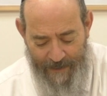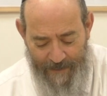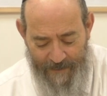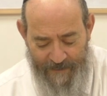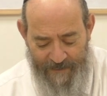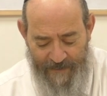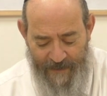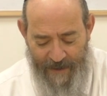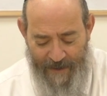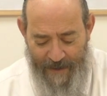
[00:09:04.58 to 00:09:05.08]

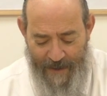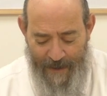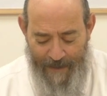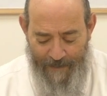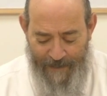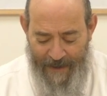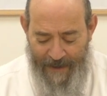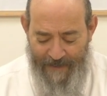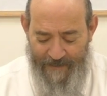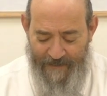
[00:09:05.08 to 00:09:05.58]
other side of
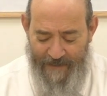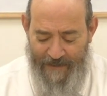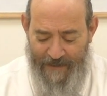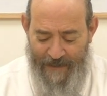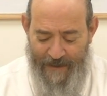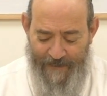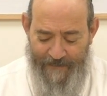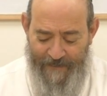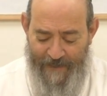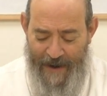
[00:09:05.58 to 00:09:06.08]
Yarden begins
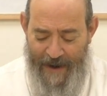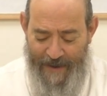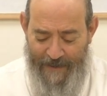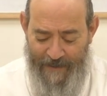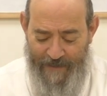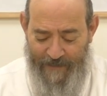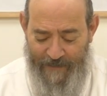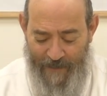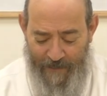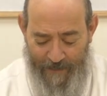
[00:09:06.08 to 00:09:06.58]
clarifying
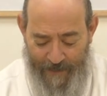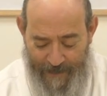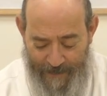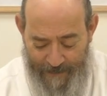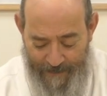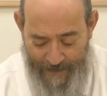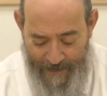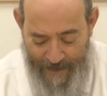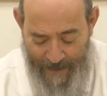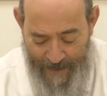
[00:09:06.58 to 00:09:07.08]
the Torah.
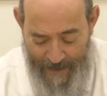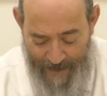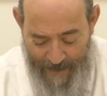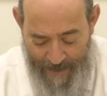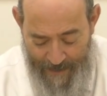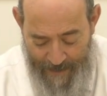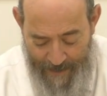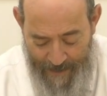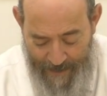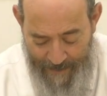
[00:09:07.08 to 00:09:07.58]

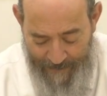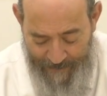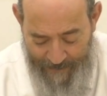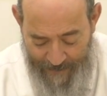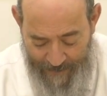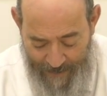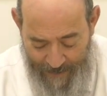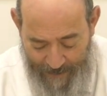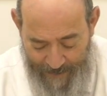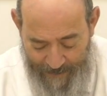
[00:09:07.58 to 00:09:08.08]
If
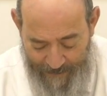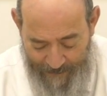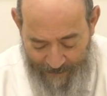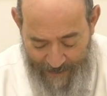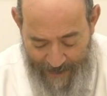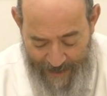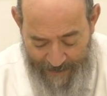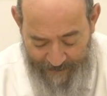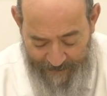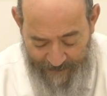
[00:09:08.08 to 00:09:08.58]
you notice,
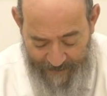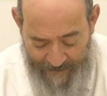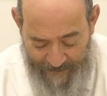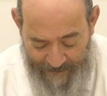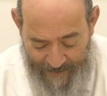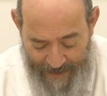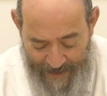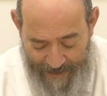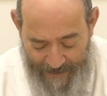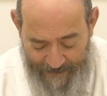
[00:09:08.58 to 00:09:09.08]
Rashi
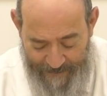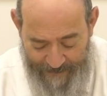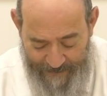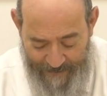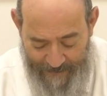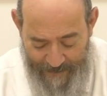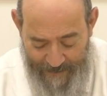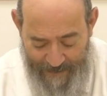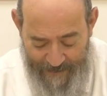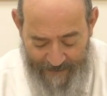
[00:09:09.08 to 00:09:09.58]

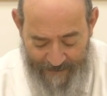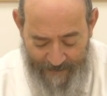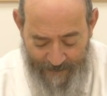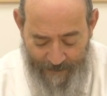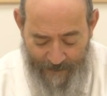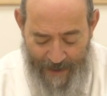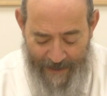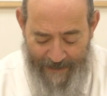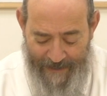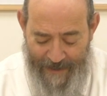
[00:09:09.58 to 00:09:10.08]
says, it's the
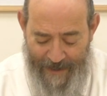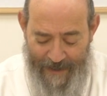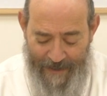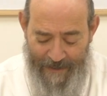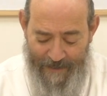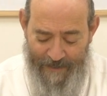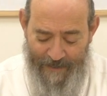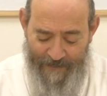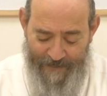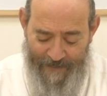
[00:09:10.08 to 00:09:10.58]
right
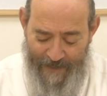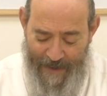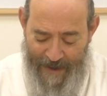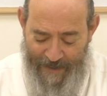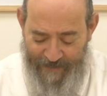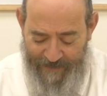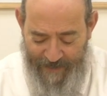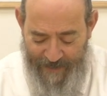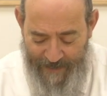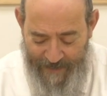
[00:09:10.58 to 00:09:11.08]
column of
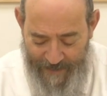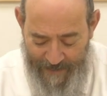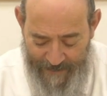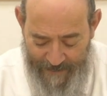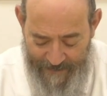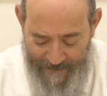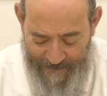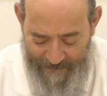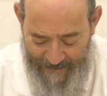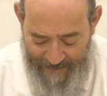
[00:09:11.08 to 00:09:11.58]
Rashi,
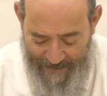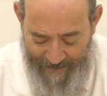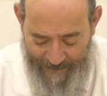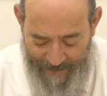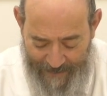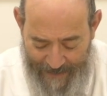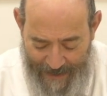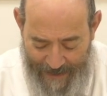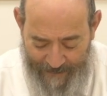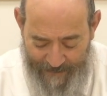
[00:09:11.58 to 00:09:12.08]

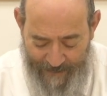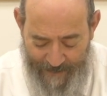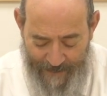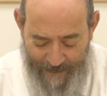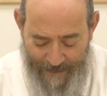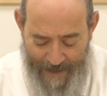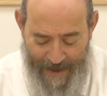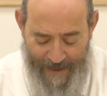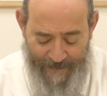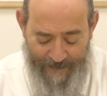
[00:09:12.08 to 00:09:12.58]
seven lines from
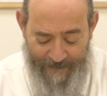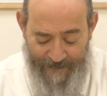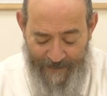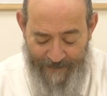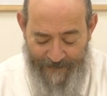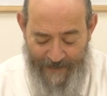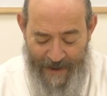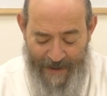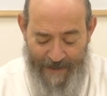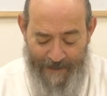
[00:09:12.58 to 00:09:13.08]
the bottom. If you
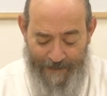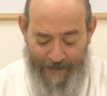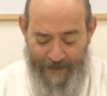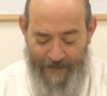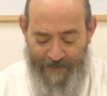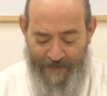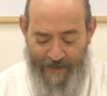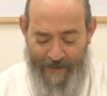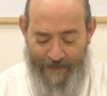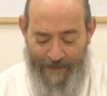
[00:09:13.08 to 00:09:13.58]
find it,
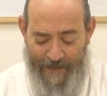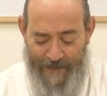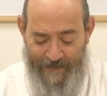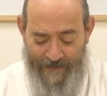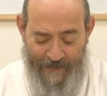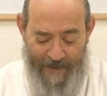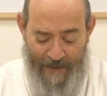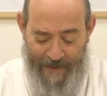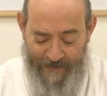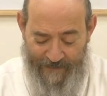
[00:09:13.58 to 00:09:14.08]
please show the
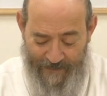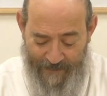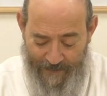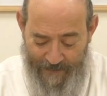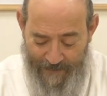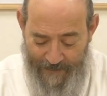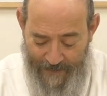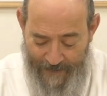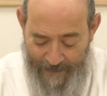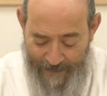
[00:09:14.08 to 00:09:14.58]
person next to you.